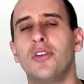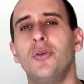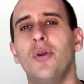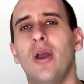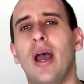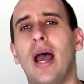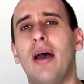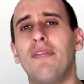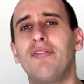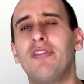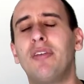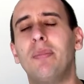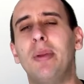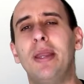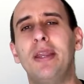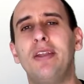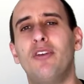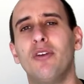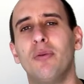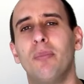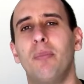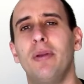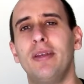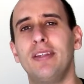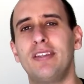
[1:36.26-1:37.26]
So you have to
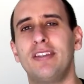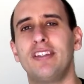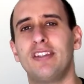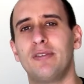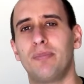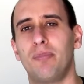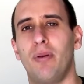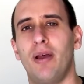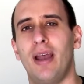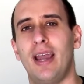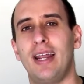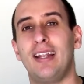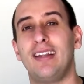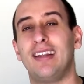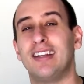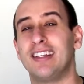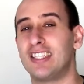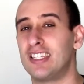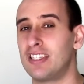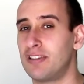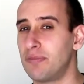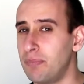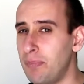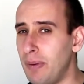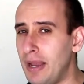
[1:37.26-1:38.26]
make your business plan, and
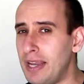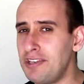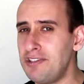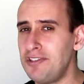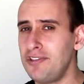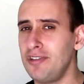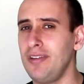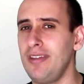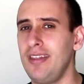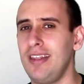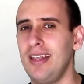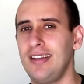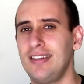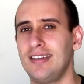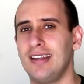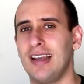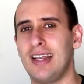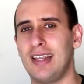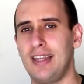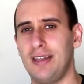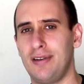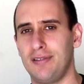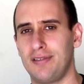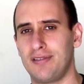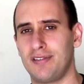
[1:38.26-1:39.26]
especially the
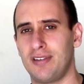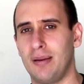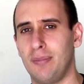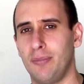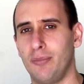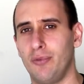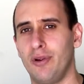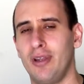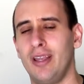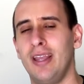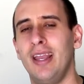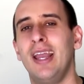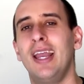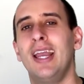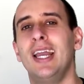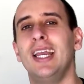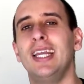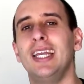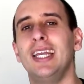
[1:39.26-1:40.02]
executive summary,